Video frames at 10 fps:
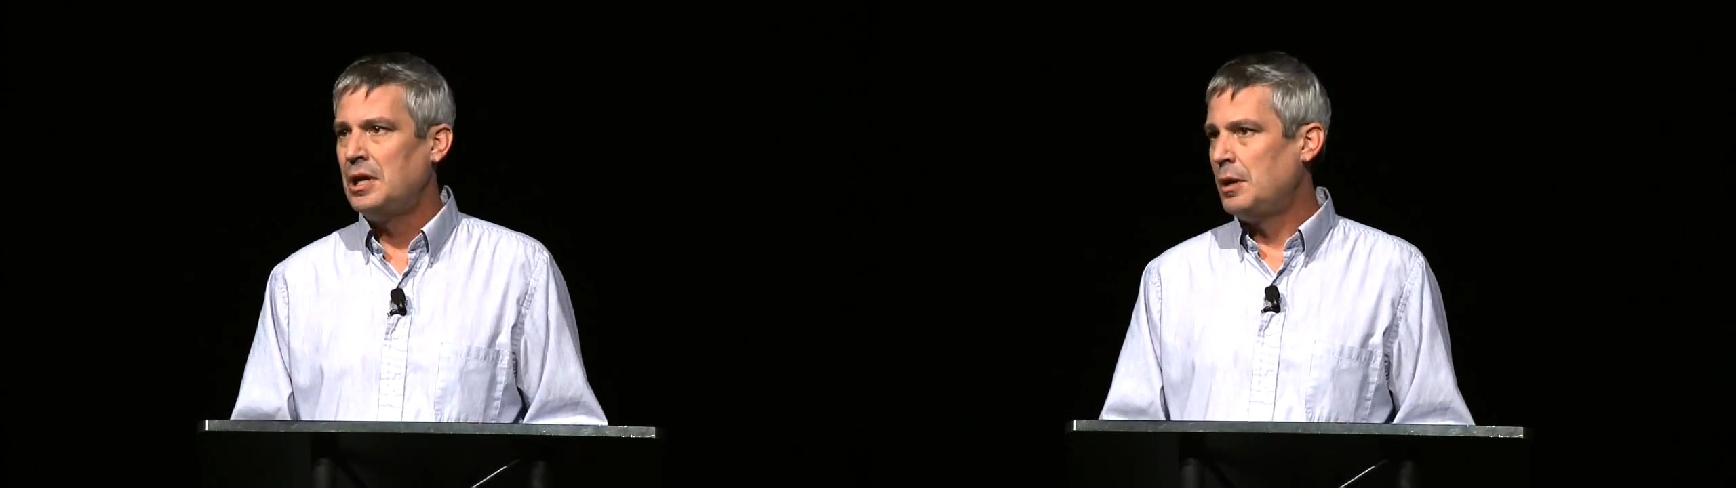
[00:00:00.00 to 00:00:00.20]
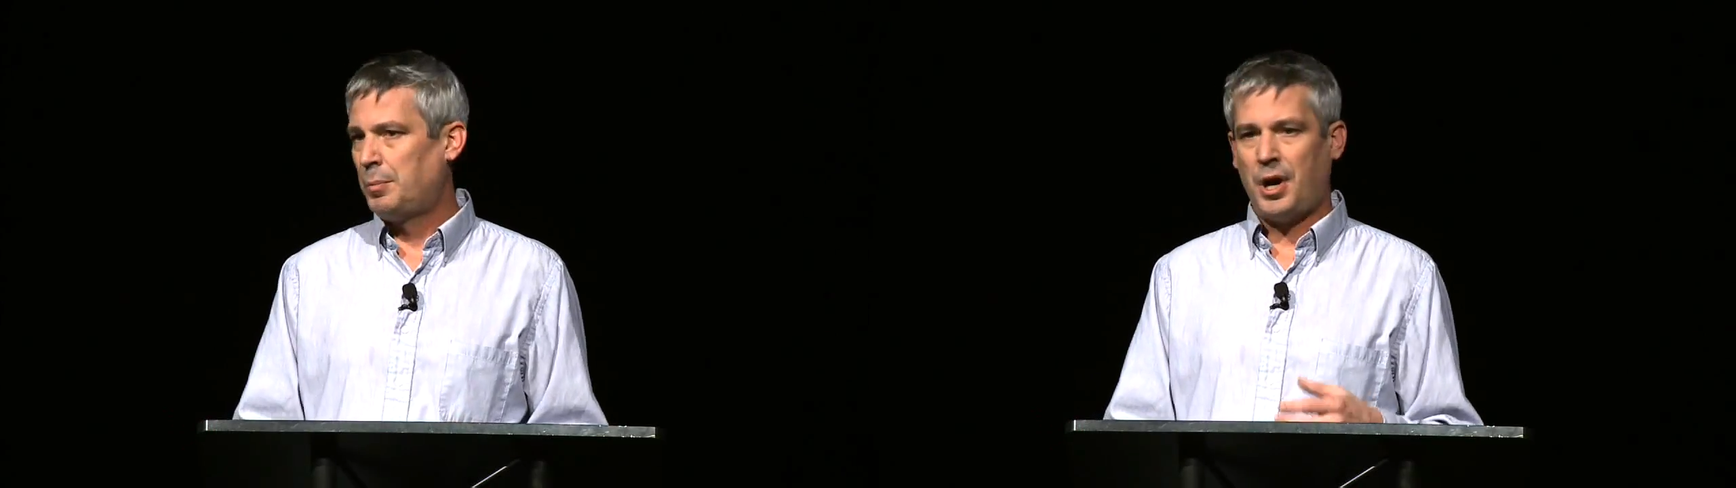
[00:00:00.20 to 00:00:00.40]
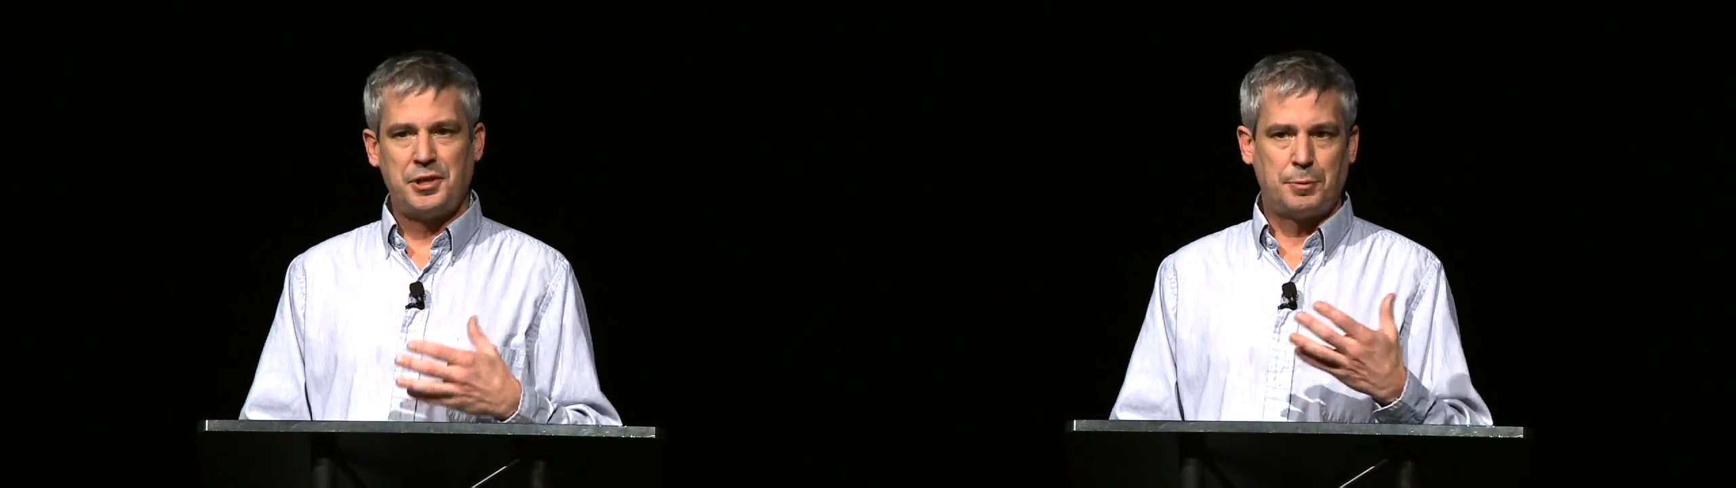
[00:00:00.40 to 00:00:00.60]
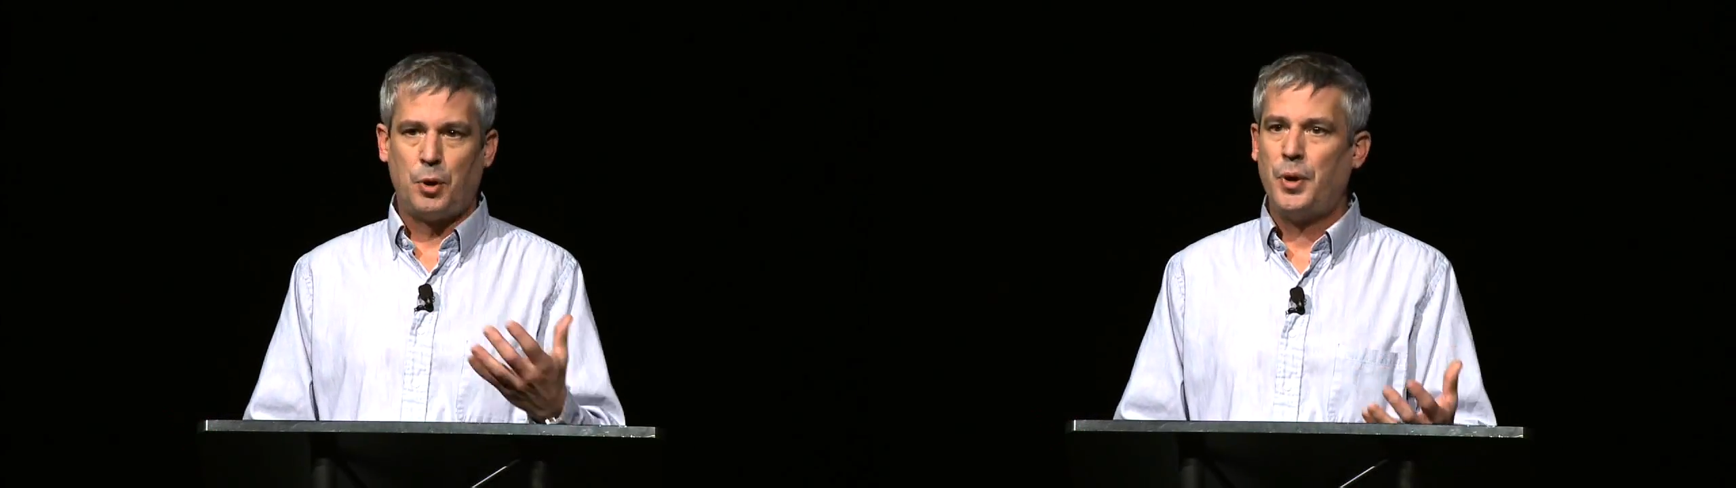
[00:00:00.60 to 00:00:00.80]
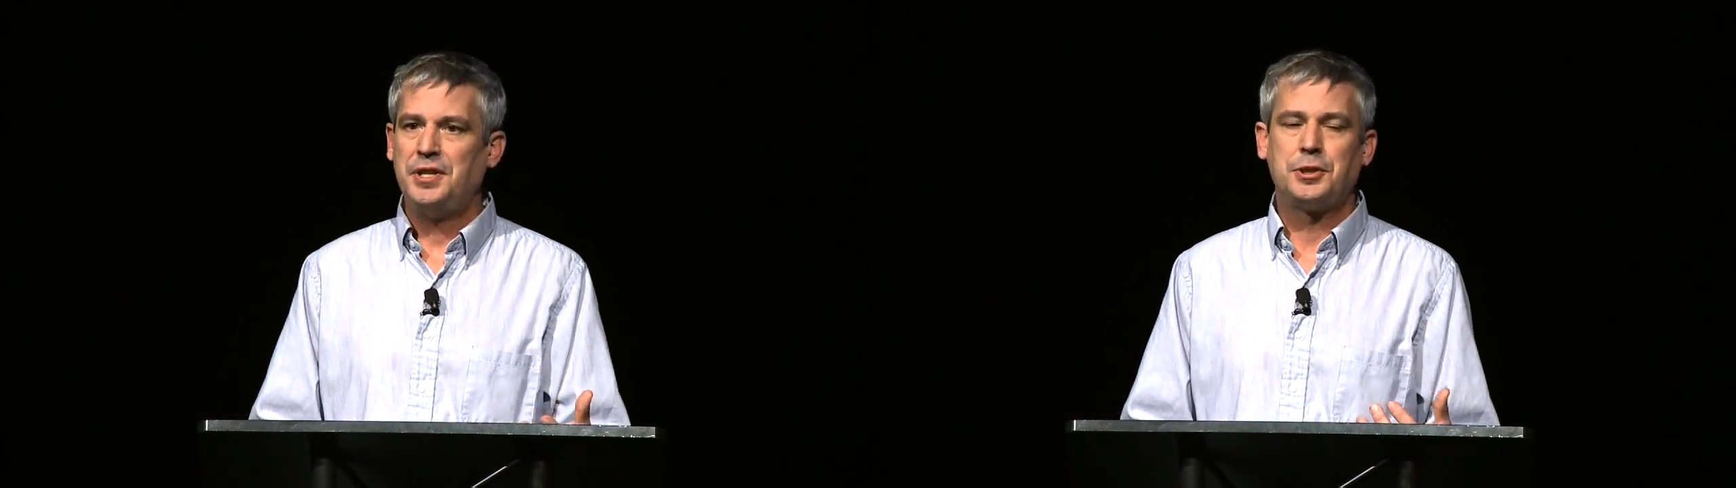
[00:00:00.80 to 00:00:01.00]
possible
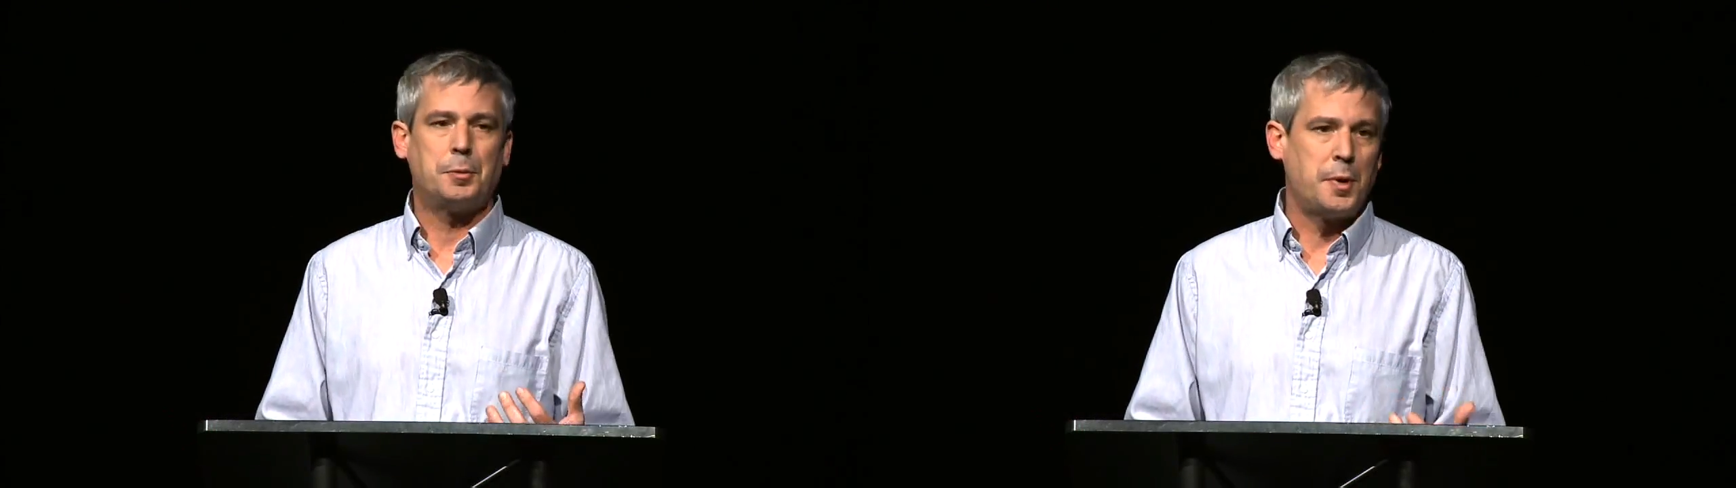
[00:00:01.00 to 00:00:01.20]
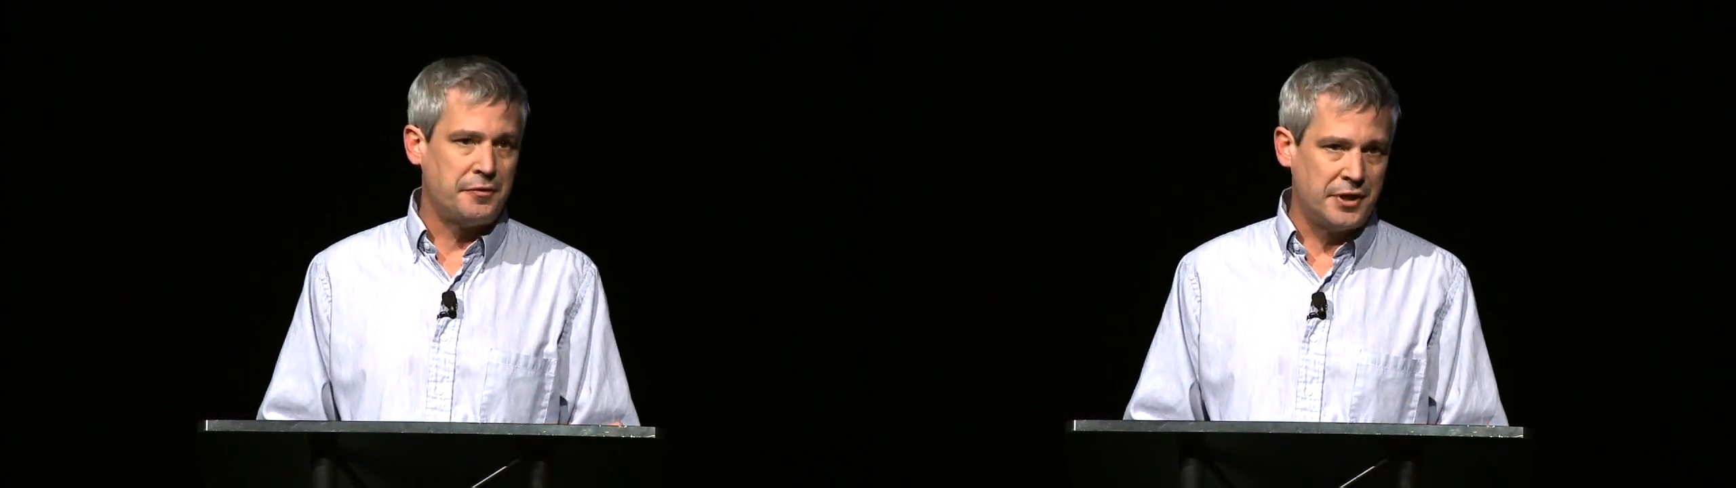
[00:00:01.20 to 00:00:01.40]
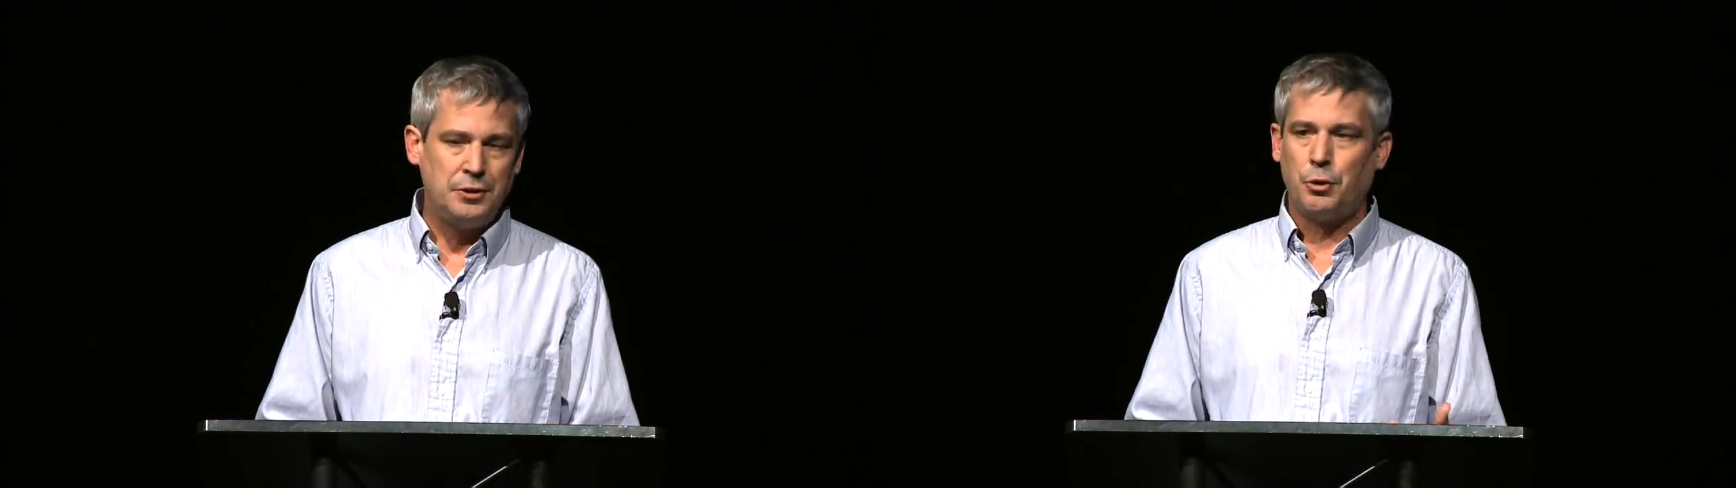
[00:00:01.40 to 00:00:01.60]
ways to prevent